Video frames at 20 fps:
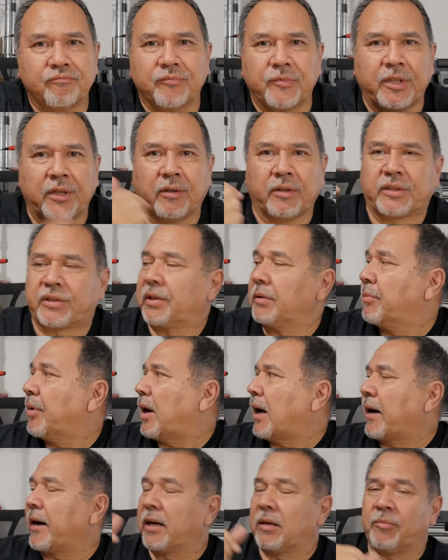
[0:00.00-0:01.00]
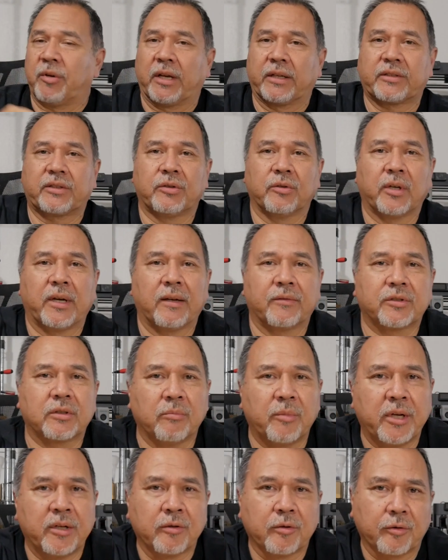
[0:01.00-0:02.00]
You can see behind me. I still have
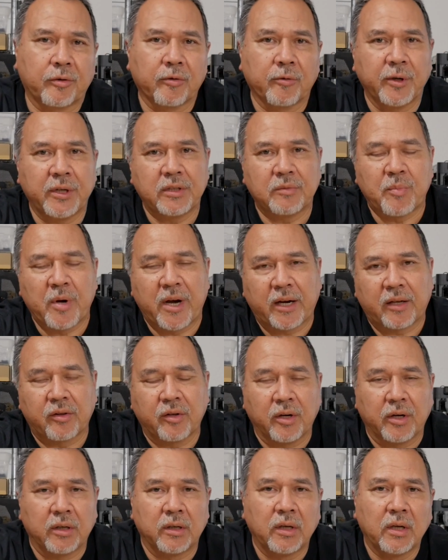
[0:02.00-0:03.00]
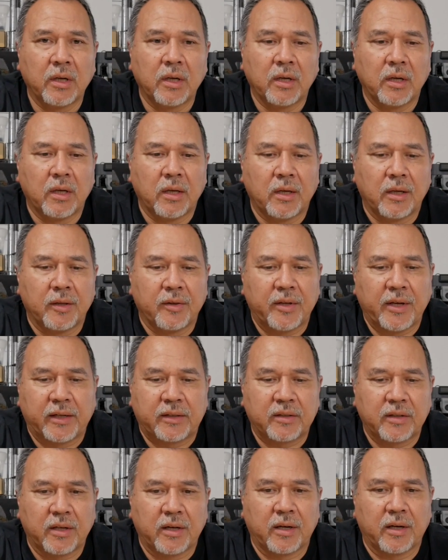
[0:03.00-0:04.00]
some Ender threes back there
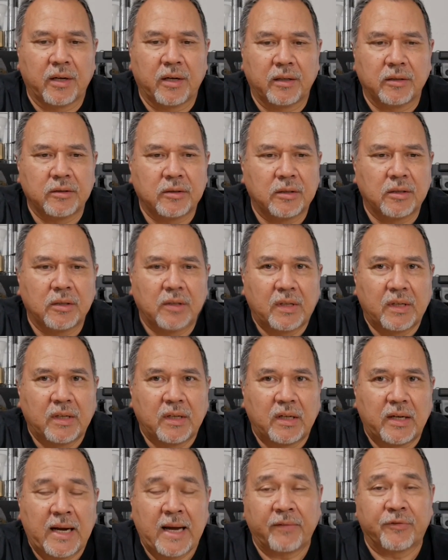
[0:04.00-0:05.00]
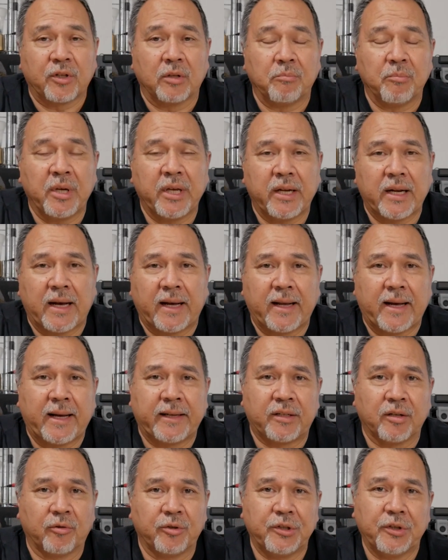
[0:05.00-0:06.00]
that uh, I have to admit I, I
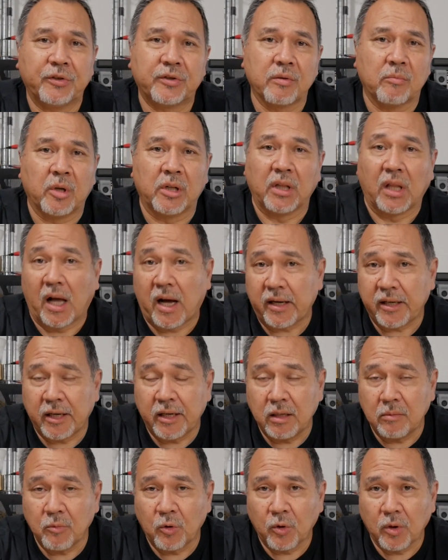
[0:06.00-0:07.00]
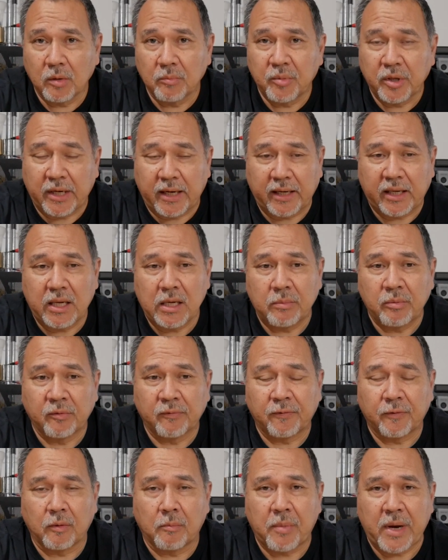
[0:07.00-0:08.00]
don't use them a lot anymore, but I keep
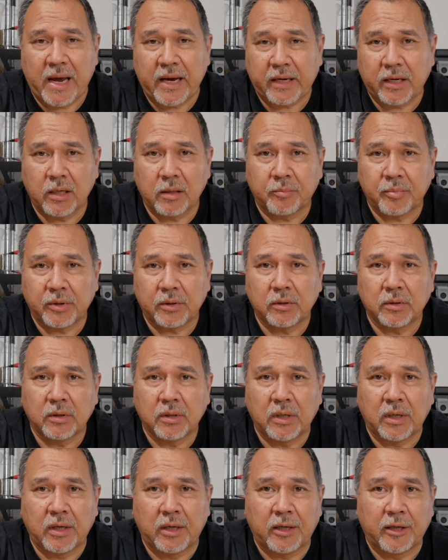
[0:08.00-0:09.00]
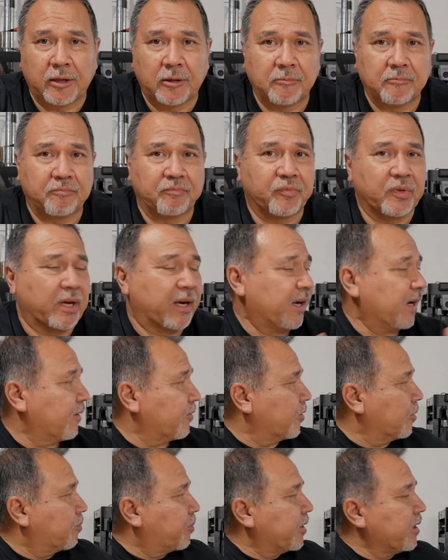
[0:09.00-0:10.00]
them for backup. Um, I
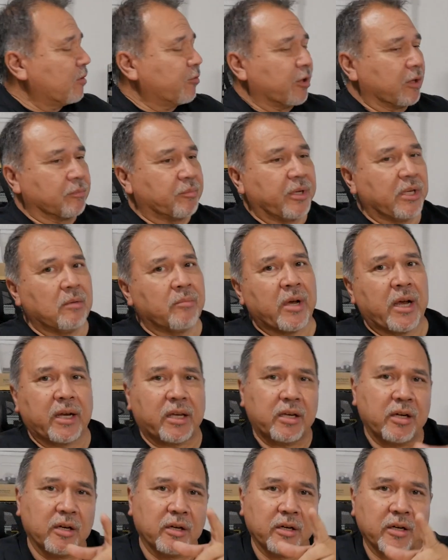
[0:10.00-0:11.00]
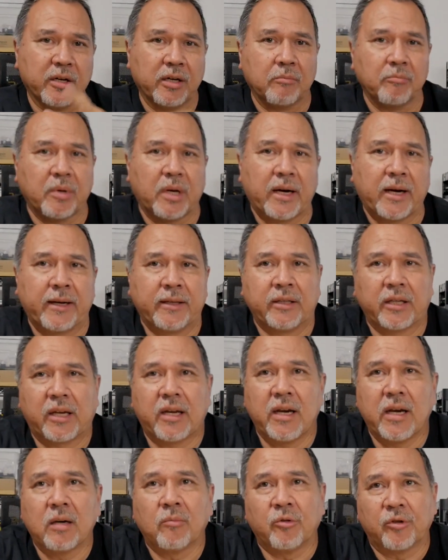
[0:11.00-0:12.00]
have the P1P back here, and behind the
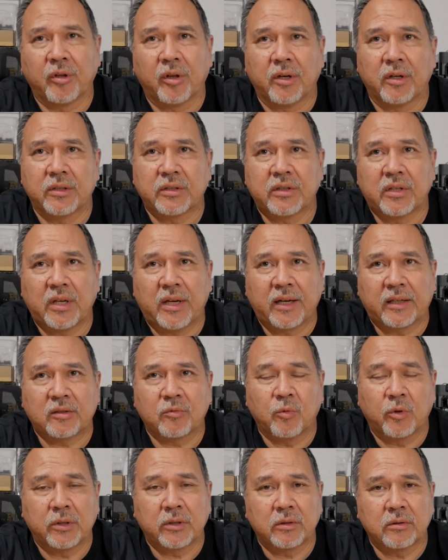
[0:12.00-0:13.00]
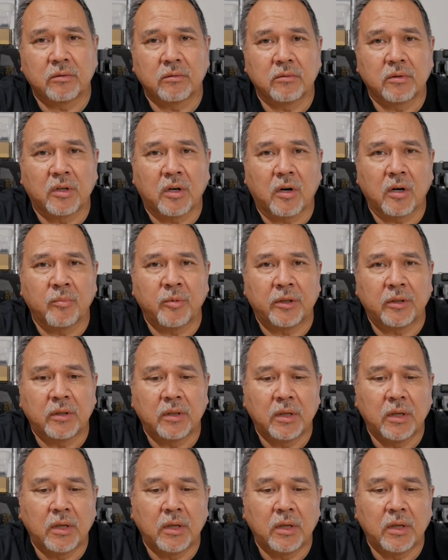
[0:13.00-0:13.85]
camera there's the X1 carbon,